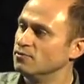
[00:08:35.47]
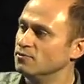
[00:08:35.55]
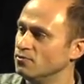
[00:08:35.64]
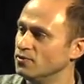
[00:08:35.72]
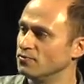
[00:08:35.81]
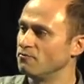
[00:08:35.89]

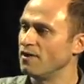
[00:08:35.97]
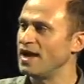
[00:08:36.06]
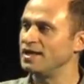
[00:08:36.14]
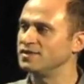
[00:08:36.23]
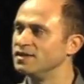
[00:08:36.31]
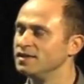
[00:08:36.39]
All the
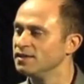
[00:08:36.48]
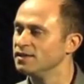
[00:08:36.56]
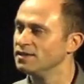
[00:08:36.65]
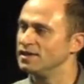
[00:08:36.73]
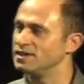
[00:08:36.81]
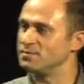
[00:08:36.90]
red
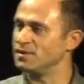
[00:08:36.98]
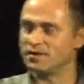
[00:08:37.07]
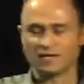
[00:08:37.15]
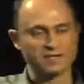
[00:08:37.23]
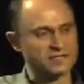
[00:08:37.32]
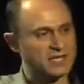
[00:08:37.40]
is where
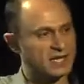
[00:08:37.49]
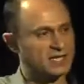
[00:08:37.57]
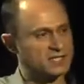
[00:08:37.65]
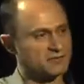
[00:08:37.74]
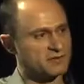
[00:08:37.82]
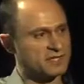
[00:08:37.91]
the
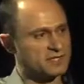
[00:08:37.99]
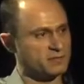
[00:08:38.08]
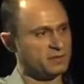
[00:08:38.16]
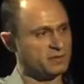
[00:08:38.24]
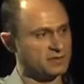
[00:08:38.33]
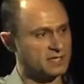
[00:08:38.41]
containers are actually
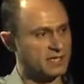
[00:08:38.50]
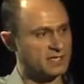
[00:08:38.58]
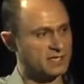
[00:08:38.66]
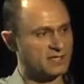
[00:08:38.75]
plugged in,